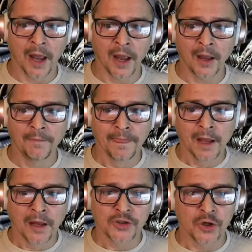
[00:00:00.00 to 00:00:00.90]
and
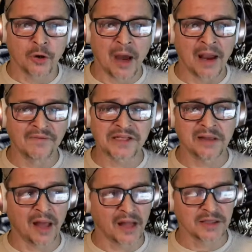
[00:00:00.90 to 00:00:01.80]
so and I've
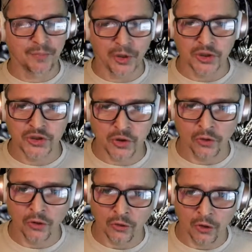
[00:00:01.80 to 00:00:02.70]
seen lots of pictures
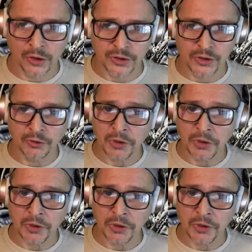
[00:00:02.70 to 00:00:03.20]
all across,